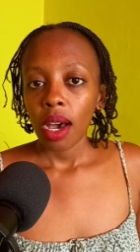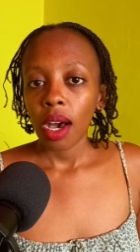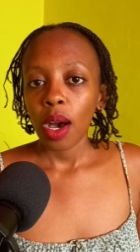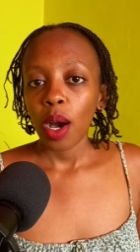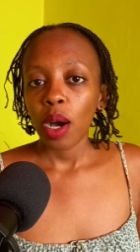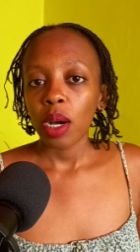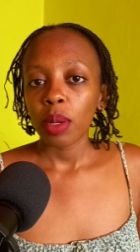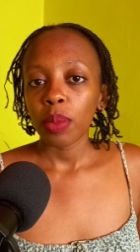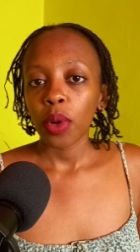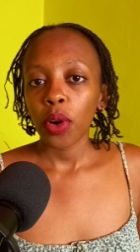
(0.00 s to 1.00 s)

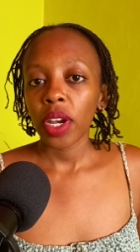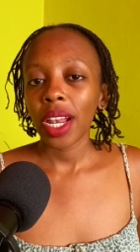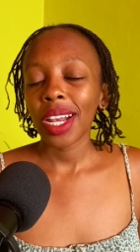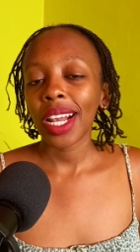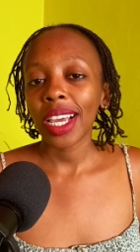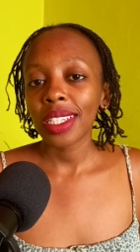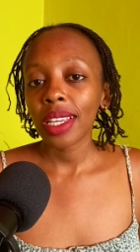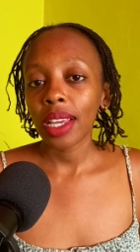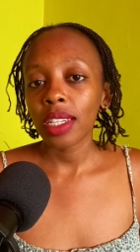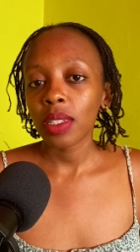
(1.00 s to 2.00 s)
um, or
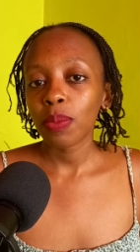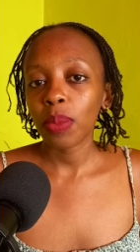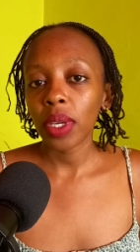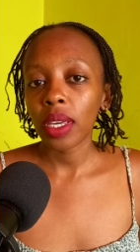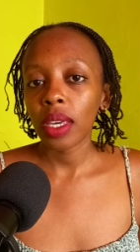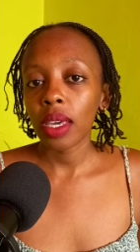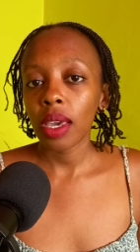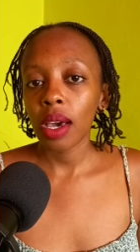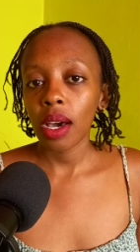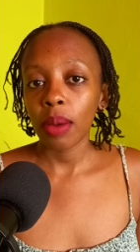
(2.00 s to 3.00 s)
letting that
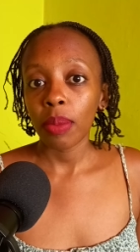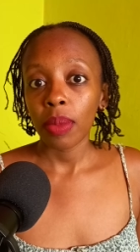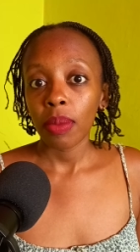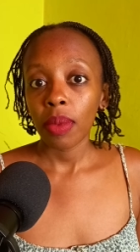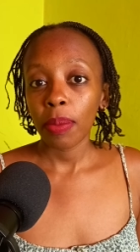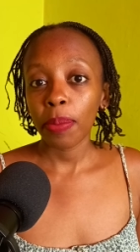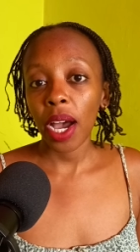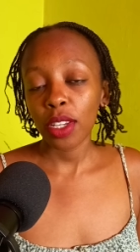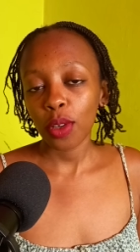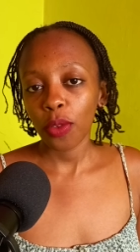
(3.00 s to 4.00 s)
be um,
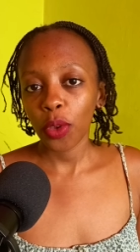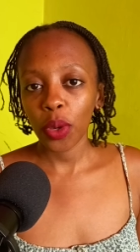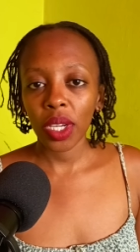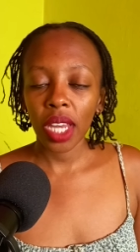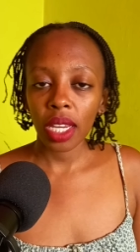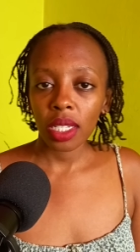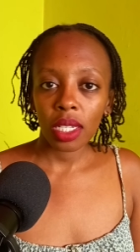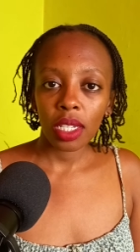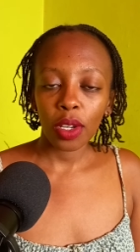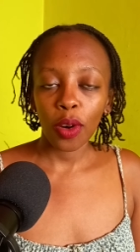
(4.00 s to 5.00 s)
part of your
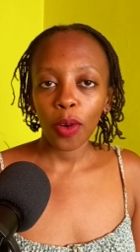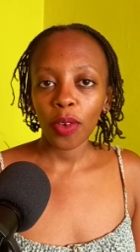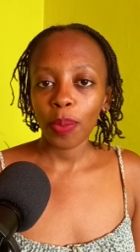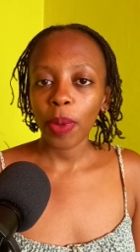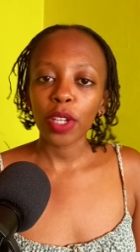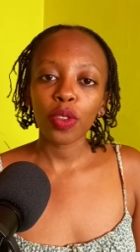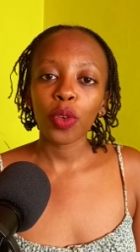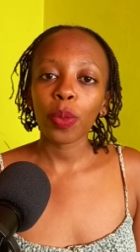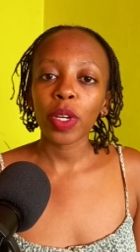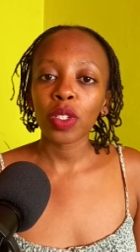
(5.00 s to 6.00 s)
identity or part of
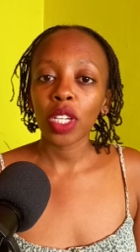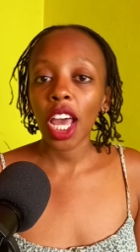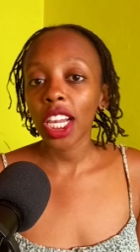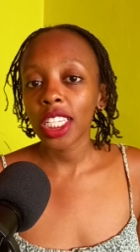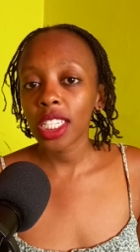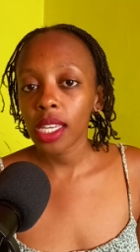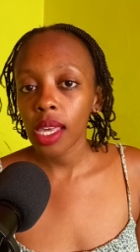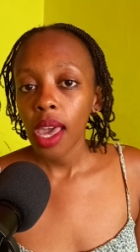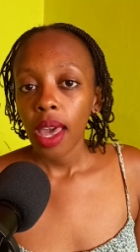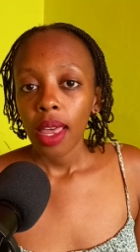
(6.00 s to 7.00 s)
your personality,